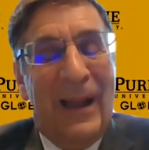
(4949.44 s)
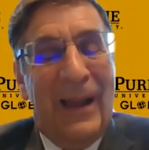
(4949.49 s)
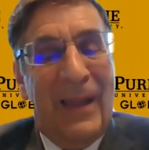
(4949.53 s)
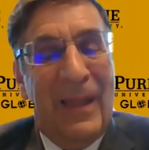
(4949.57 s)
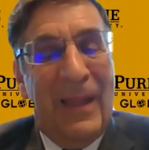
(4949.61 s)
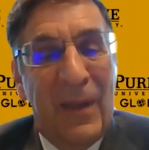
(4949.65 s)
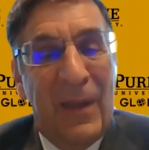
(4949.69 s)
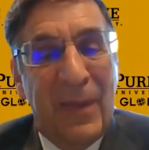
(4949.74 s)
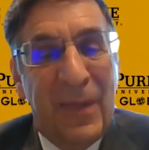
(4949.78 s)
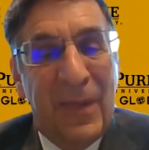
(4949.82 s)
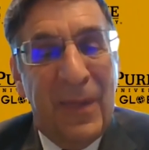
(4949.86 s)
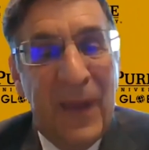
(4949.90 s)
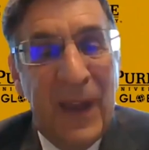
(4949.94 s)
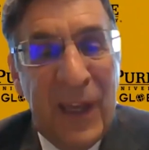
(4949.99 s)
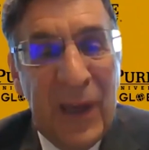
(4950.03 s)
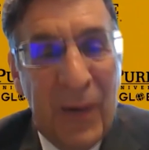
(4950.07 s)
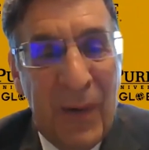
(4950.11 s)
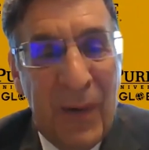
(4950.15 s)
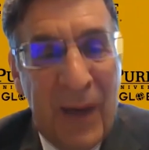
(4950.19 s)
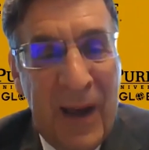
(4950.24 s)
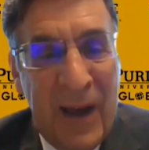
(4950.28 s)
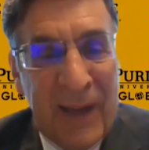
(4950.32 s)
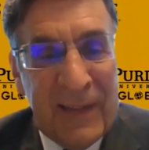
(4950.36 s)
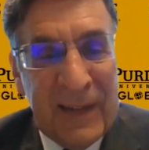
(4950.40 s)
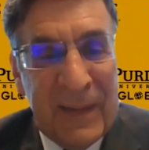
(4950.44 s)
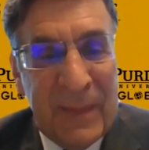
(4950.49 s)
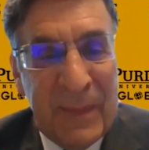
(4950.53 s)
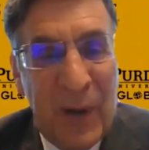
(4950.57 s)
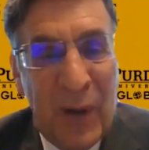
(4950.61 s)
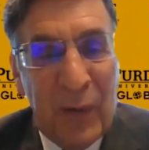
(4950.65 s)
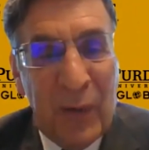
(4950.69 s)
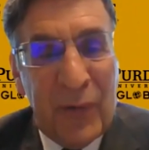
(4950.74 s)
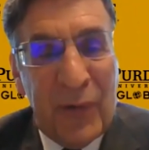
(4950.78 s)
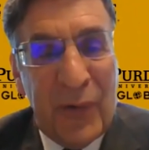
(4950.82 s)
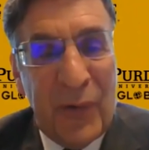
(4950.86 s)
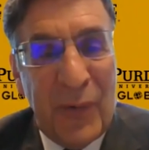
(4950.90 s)
I think you asked
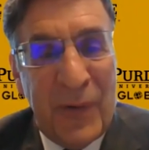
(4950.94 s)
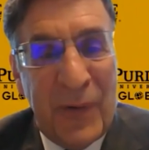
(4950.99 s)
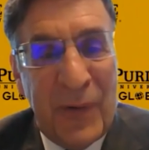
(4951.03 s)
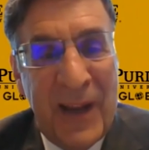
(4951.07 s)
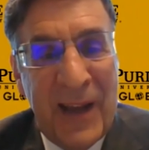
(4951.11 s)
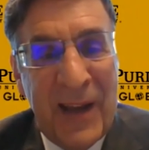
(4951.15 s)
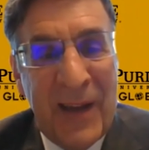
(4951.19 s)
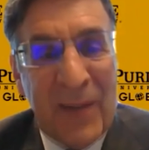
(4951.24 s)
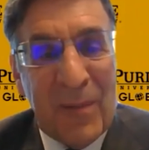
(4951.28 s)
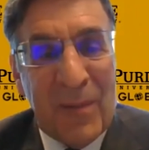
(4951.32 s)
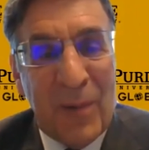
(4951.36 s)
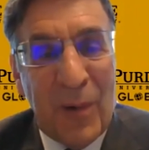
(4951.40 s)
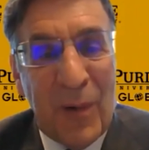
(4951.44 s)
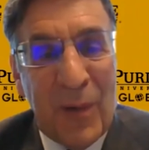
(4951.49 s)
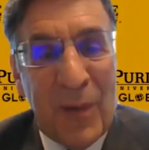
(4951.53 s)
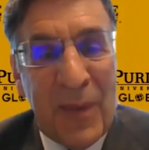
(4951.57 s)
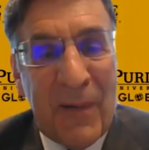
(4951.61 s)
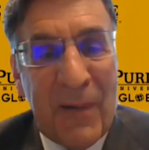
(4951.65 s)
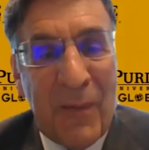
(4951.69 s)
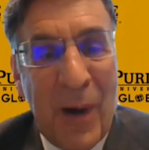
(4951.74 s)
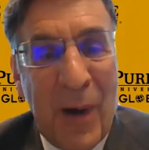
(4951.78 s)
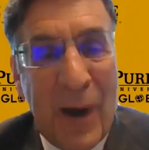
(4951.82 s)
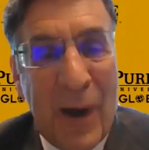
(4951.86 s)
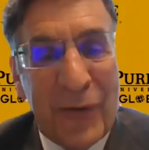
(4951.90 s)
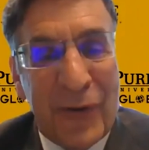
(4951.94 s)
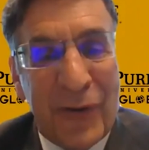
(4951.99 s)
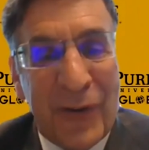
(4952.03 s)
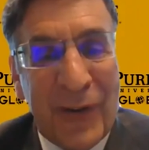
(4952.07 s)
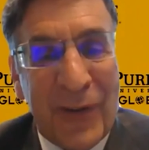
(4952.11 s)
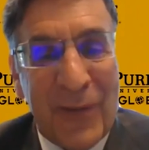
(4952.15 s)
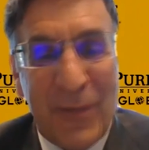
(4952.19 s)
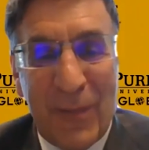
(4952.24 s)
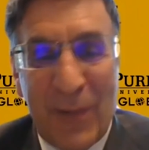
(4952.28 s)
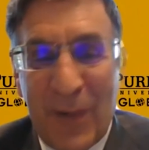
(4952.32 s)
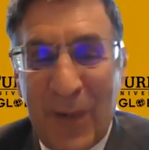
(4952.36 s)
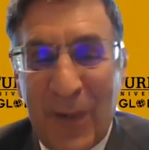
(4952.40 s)
about 2 days worth of
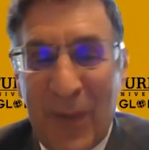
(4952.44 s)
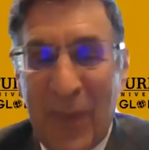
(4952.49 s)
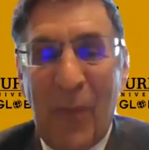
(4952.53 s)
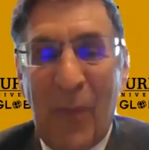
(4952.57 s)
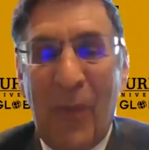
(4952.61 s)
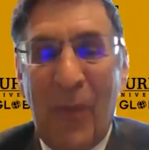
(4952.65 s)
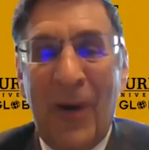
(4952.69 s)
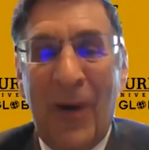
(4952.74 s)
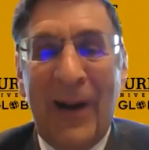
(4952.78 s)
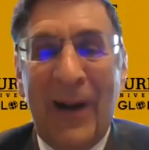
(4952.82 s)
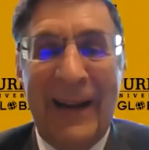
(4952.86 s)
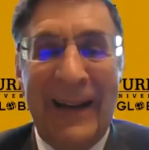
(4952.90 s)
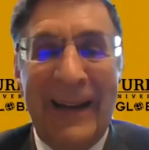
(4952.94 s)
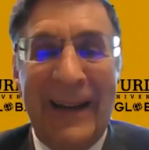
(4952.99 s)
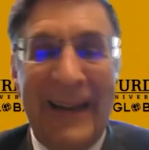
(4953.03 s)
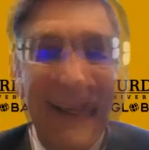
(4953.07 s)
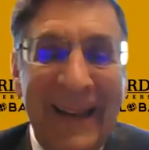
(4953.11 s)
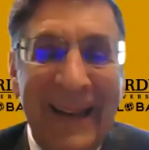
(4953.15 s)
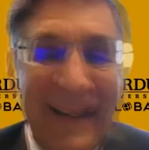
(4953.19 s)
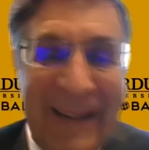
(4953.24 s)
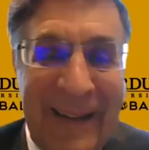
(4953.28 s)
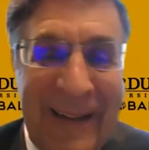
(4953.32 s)
questions with the one.